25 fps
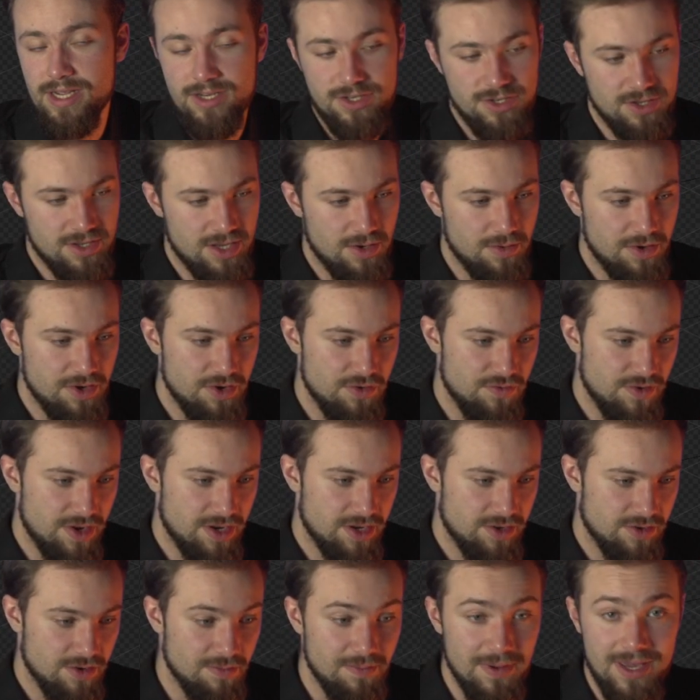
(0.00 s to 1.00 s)
make sure that when you
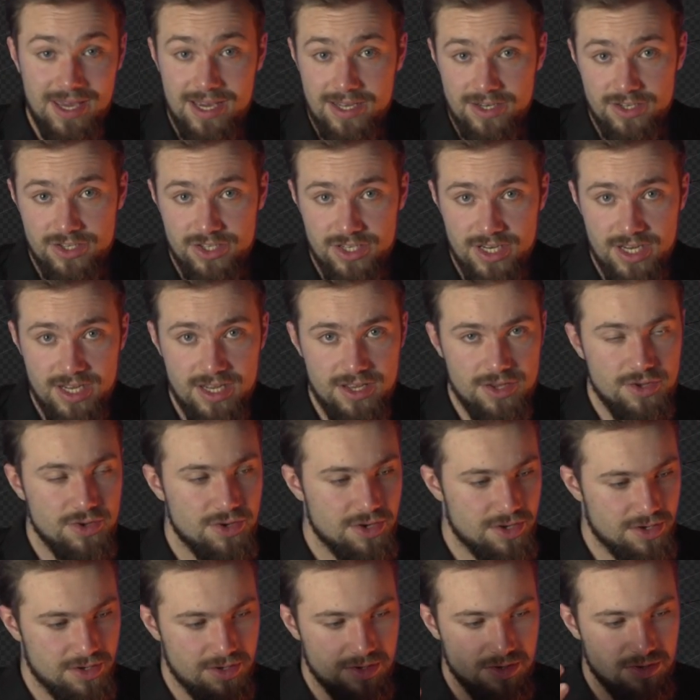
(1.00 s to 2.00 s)
render a PNG, you
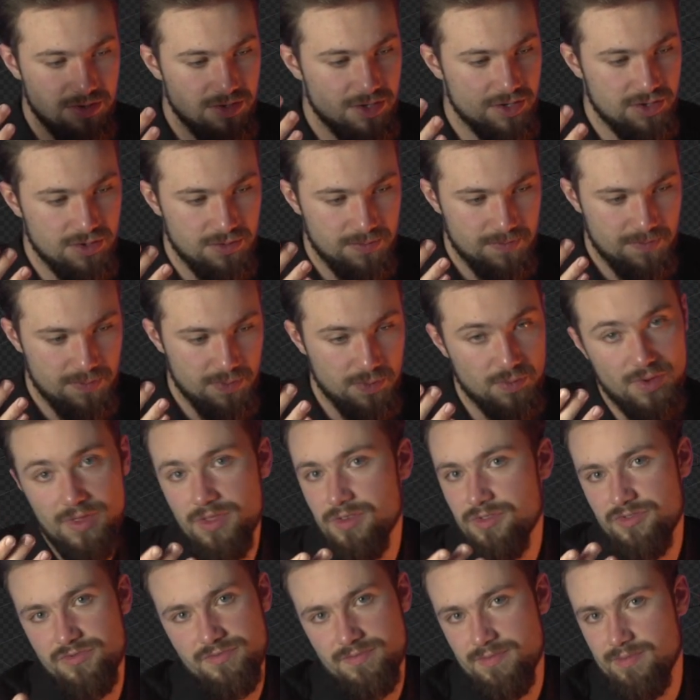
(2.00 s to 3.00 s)
can,
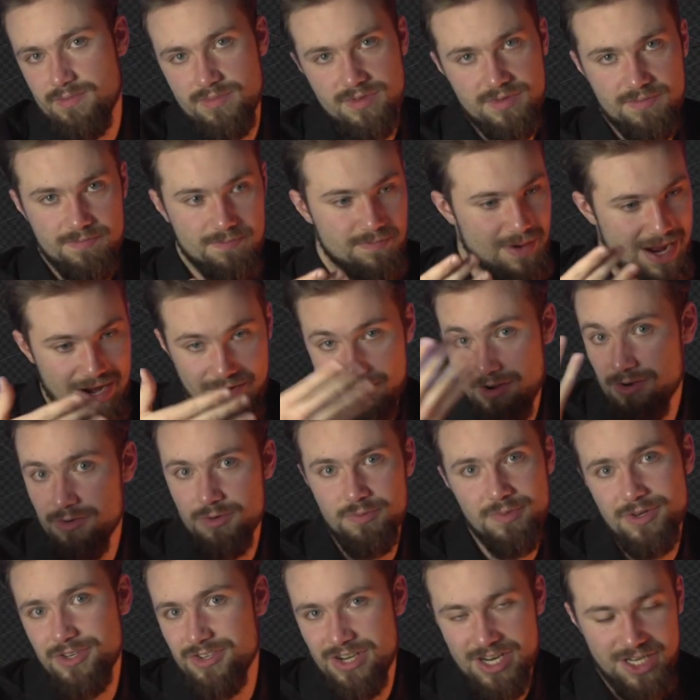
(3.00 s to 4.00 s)
the background
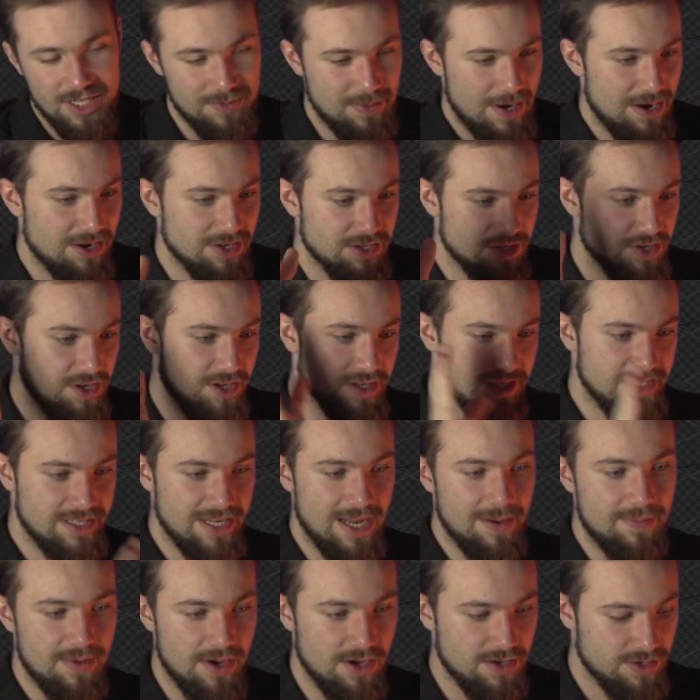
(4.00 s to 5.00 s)
would be transparent, so you can
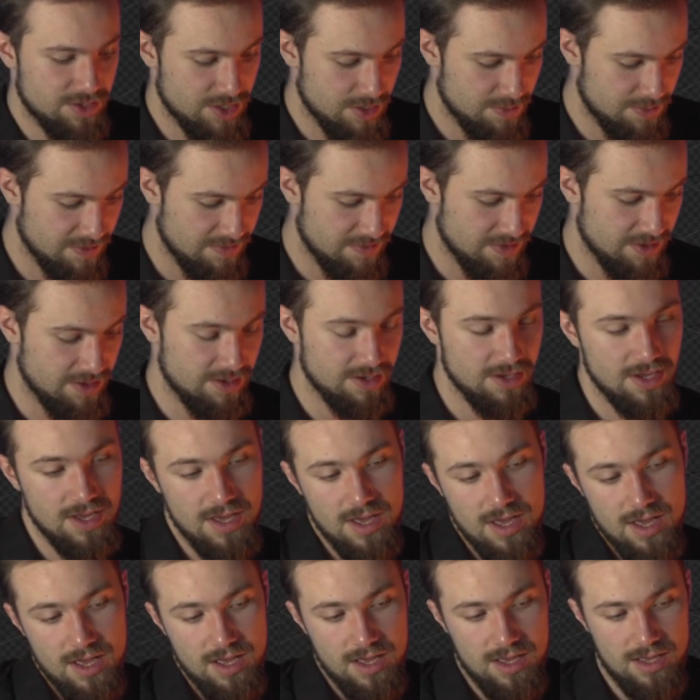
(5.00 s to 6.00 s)
slap it on top of
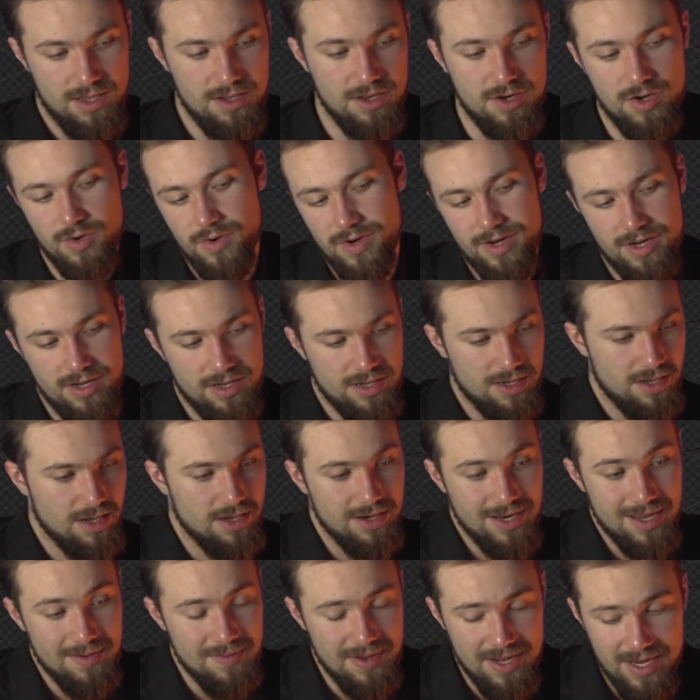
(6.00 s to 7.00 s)

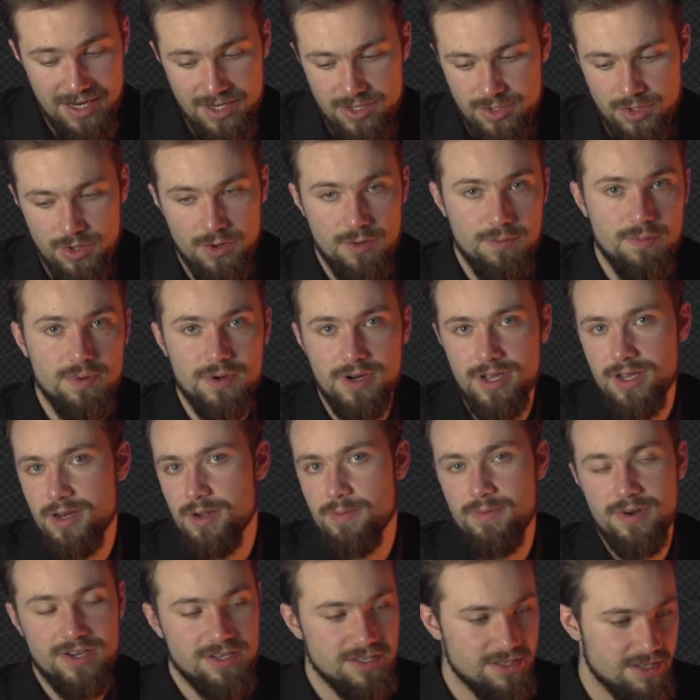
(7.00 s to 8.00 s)
an image or put it in
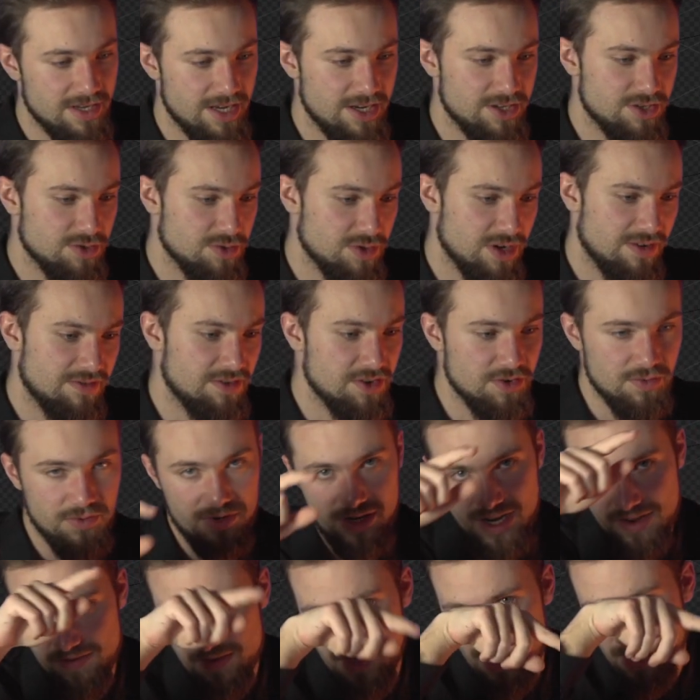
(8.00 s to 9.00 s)
a presentation or whatever, and you
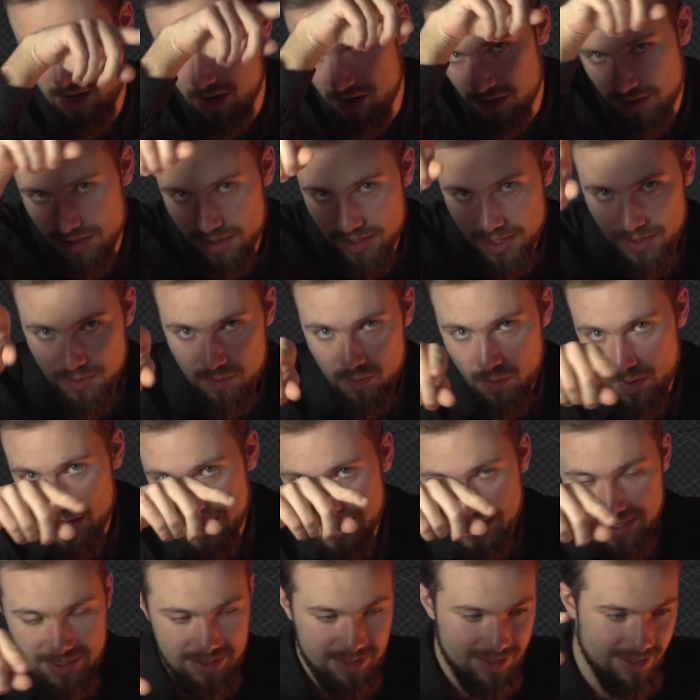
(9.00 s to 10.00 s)
wouldn't have that ugly
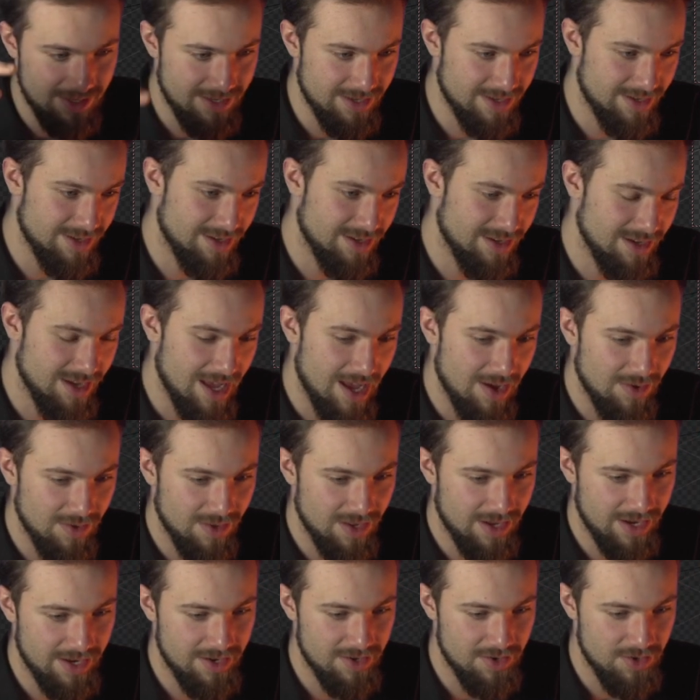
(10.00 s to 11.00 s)
white
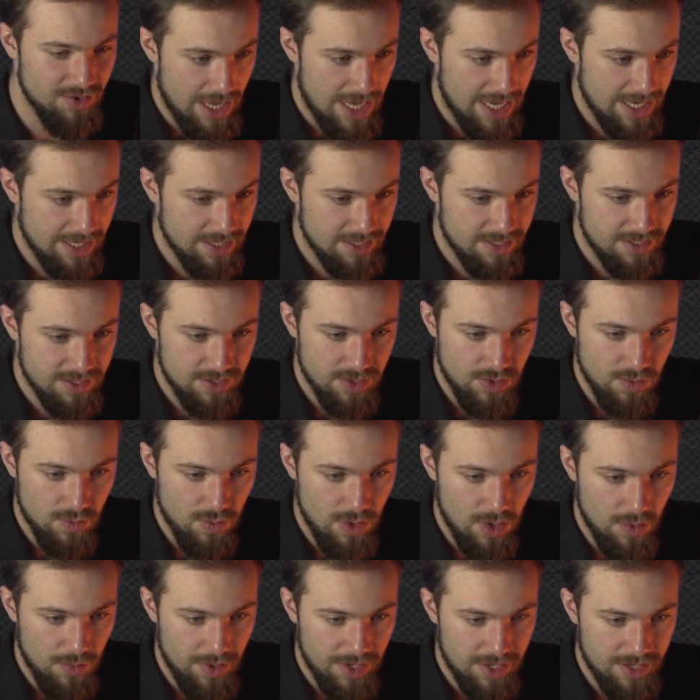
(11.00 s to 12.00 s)
outline. And so
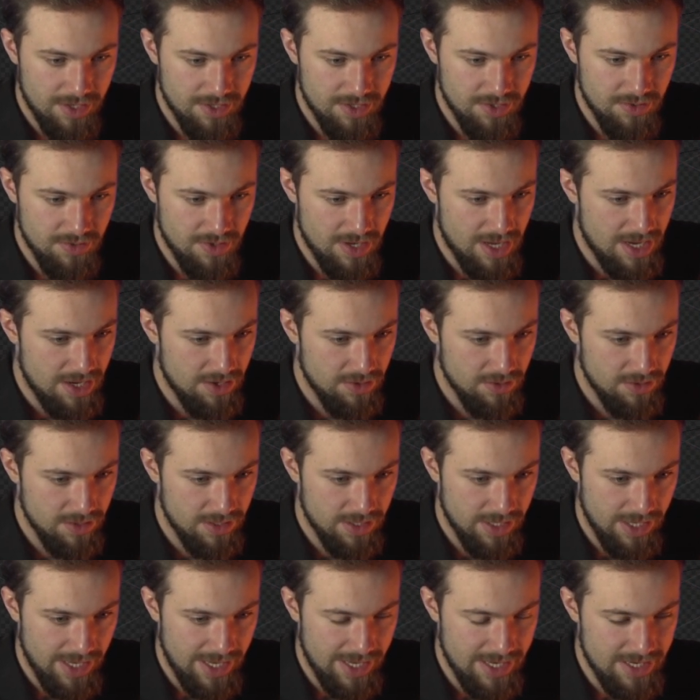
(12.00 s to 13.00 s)
what we can do now
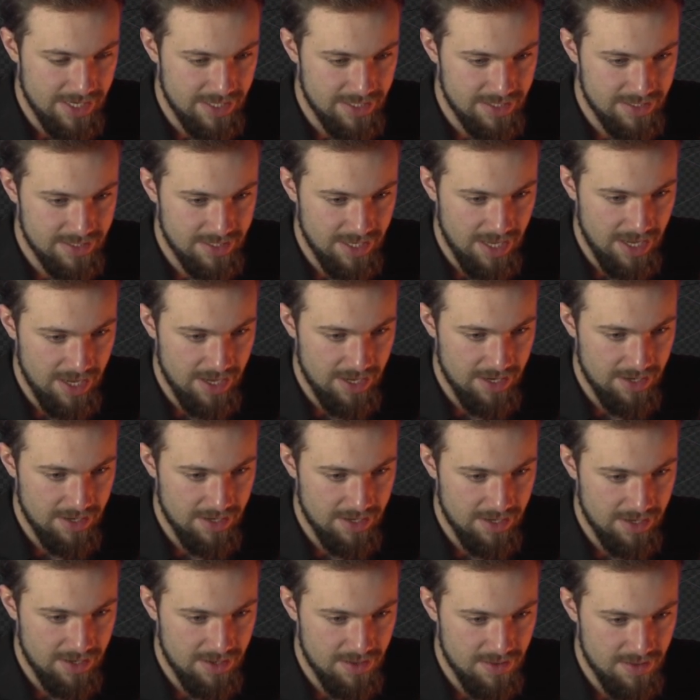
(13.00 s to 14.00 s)
is
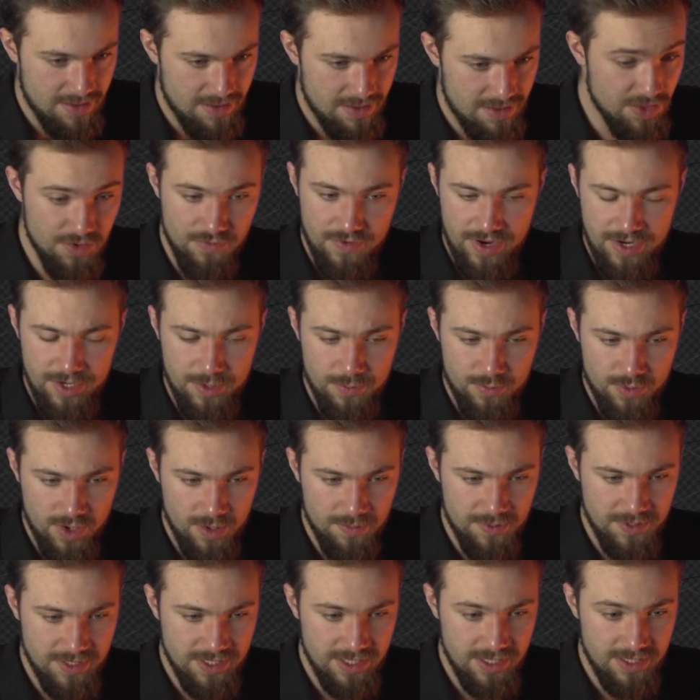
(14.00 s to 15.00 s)
in the render
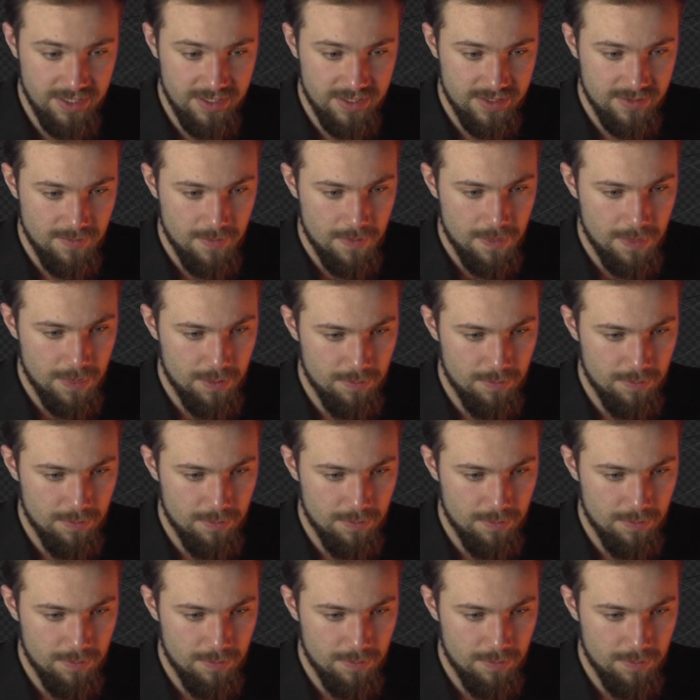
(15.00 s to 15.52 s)
properties,